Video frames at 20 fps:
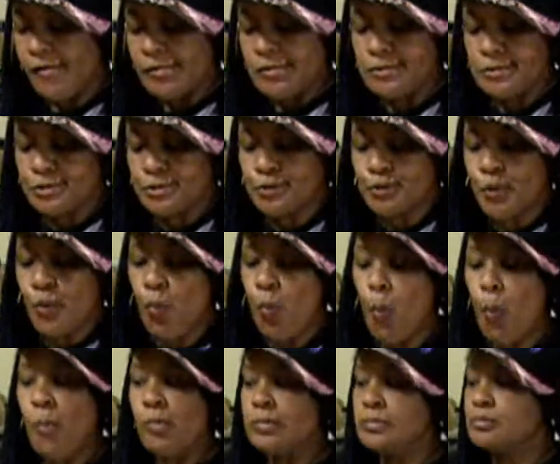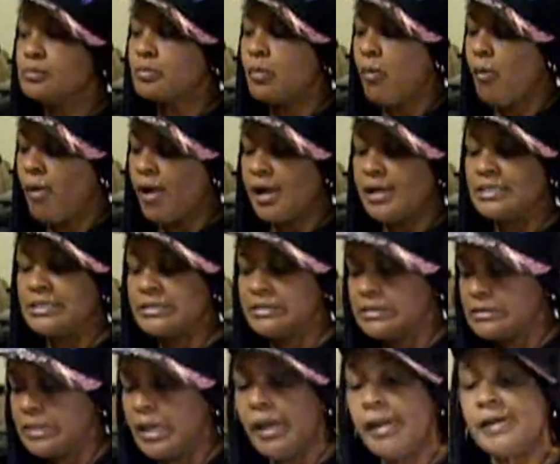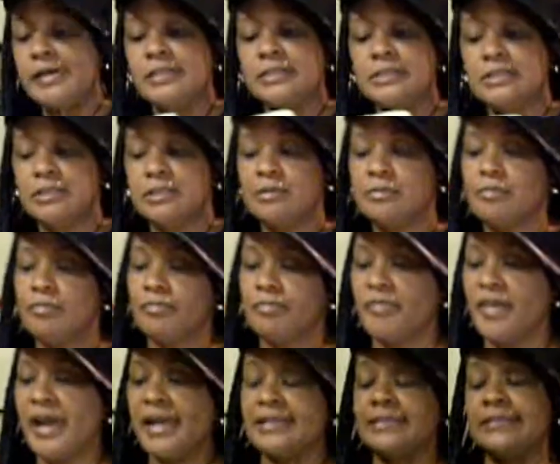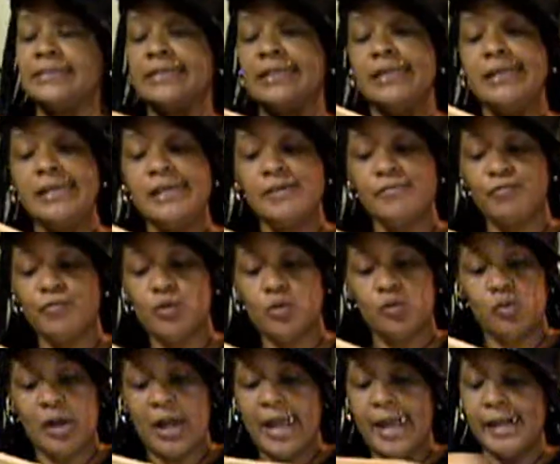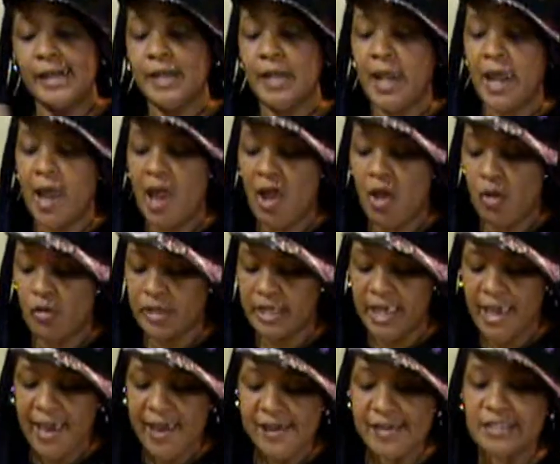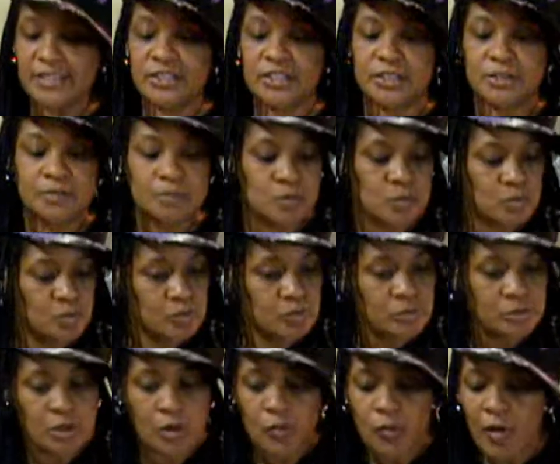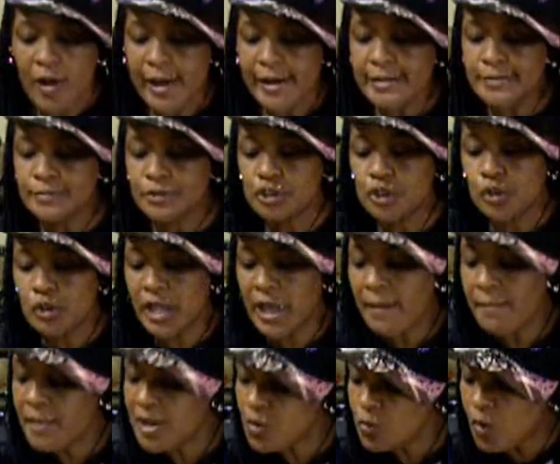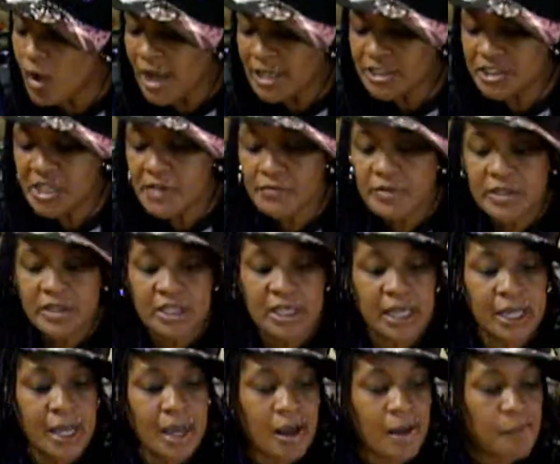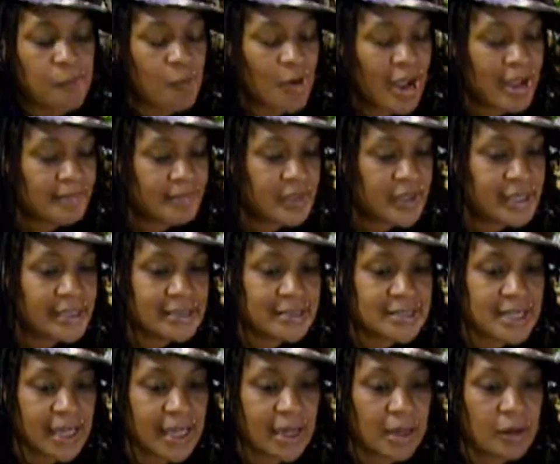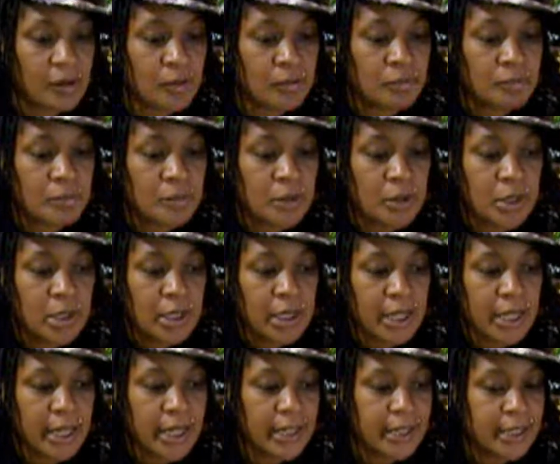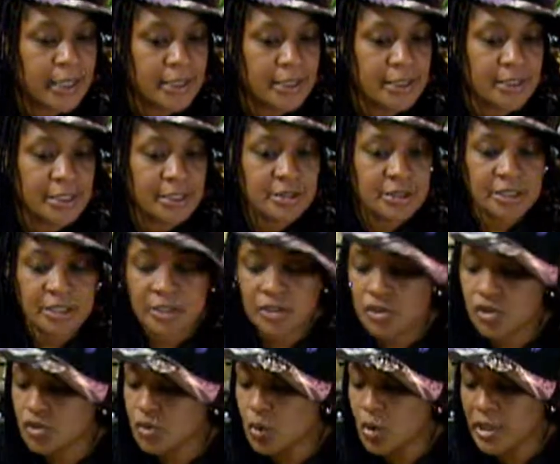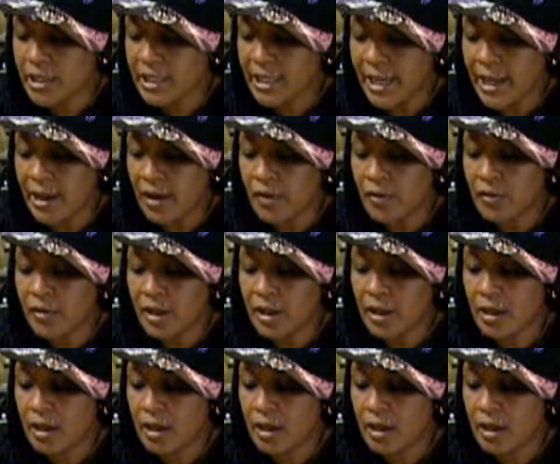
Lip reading: And I think that's it for right now, kids. Alright, so let me wash everything up, wipe things down, and get things sorted out.